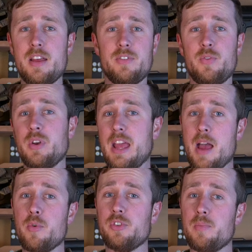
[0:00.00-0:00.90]
of different
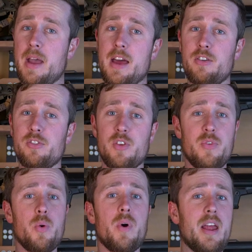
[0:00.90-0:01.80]
camos and patterns to
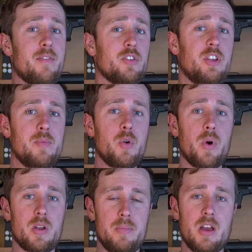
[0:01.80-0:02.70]
fit whatever team you
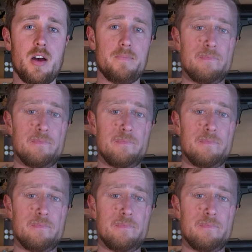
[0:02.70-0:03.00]
want to be on.